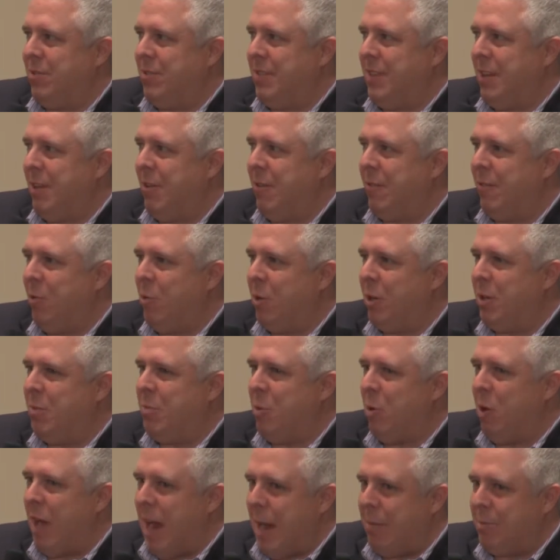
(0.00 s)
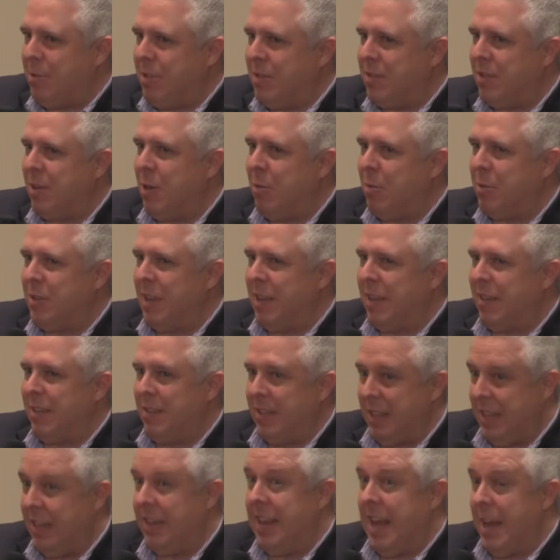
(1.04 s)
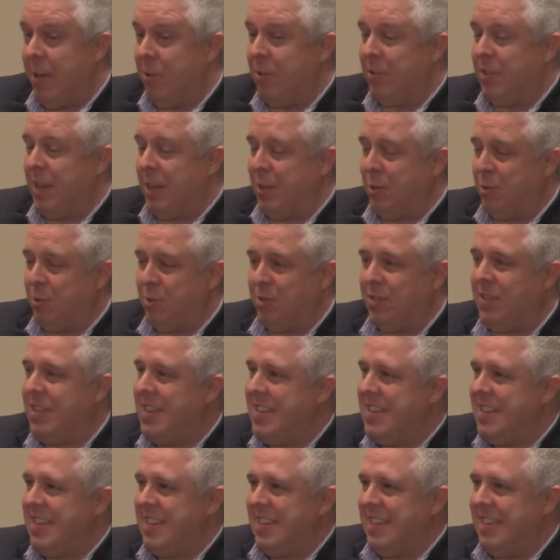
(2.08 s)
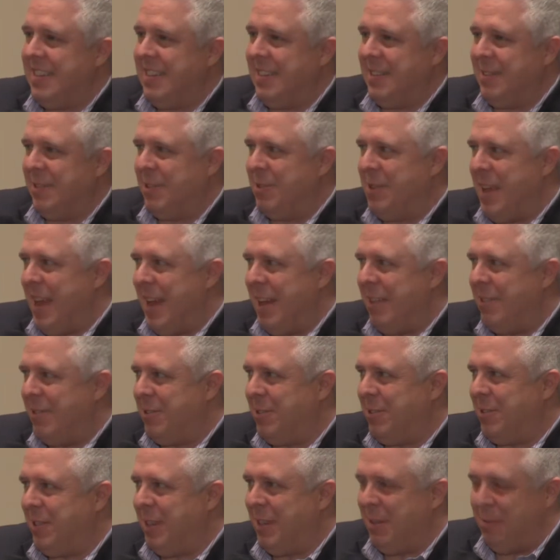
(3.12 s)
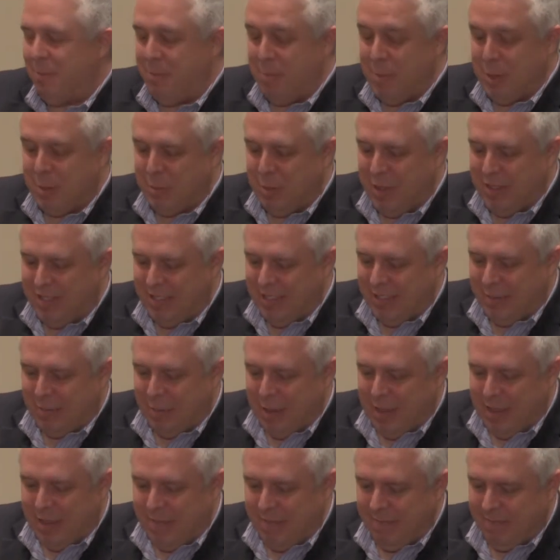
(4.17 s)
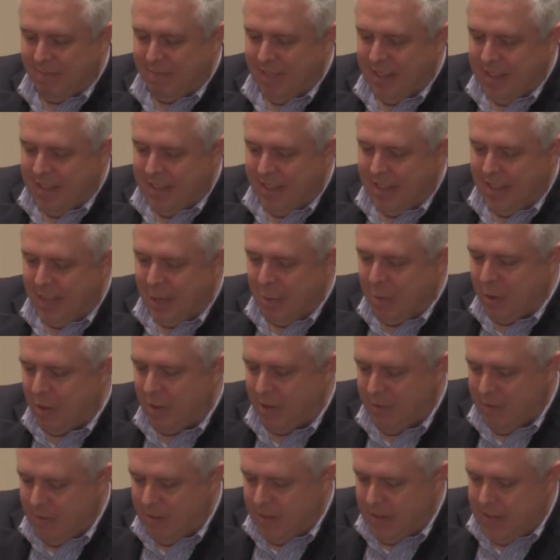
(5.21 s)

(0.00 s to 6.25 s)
They're afforded more options than, than heterosexuals. So yeah, it's just a misplacing of blame. Thank you, brother.